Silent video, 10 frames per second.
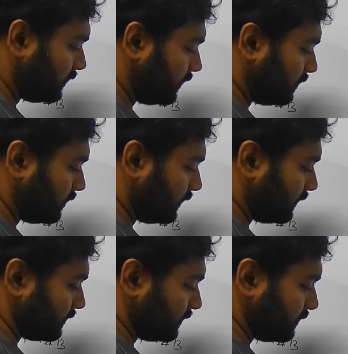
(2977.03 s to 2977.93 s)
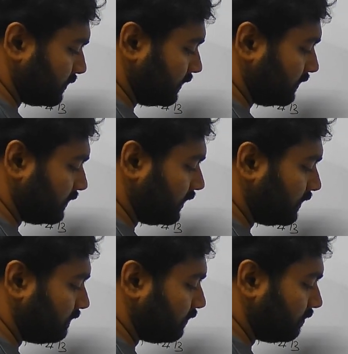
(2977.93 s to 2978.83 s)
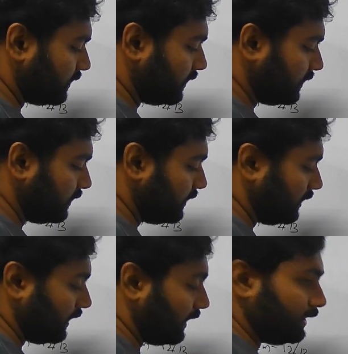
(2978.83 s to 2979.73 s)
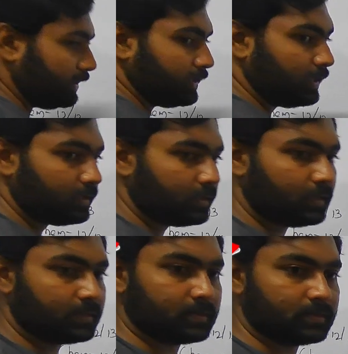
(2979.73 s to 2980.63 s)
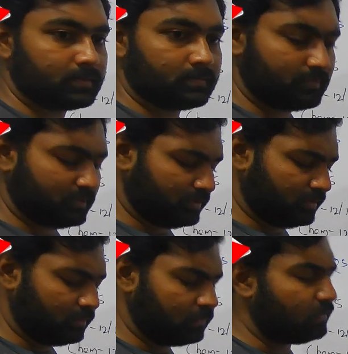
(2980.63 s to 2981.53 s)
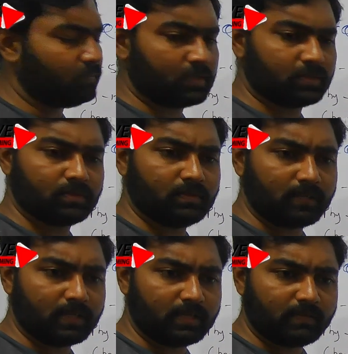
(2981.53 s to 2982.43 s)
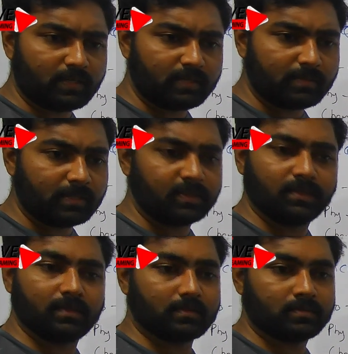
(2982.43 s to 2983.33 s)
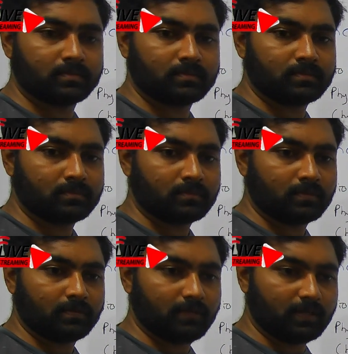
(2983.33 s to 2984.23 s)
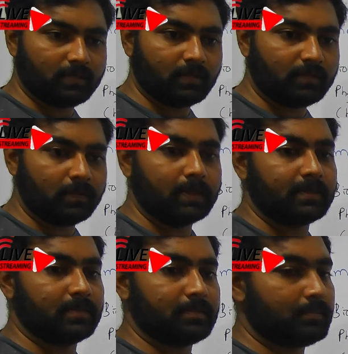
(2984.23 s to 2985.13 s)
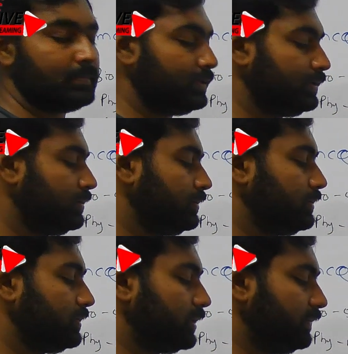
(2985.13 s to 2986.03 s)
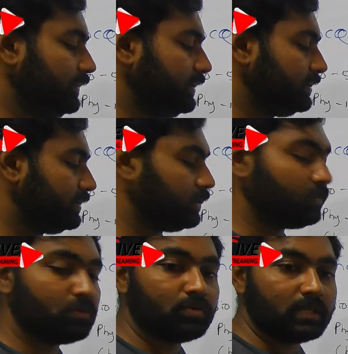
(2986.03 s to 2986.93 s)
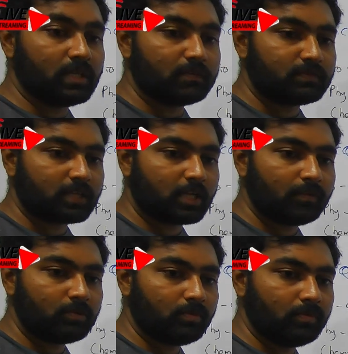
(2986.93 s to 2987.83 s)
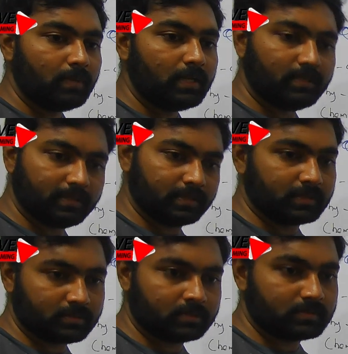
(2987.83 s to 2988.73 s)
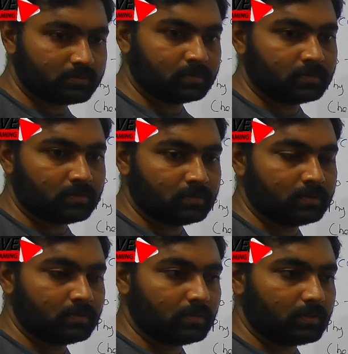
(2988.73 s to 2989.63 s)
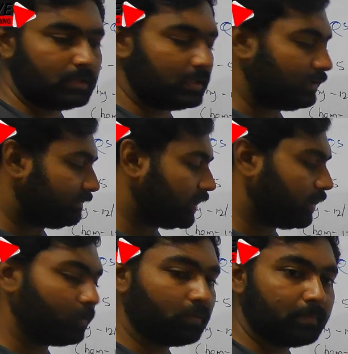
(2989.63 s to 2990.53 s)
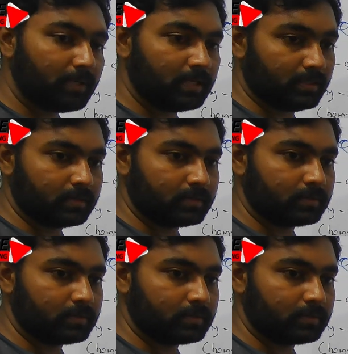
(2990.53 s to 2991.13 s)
10 classes, starting from grade 8, 9 classes. From actually very basic, very basic. I will give you enough time to build. Okay, enough time to build.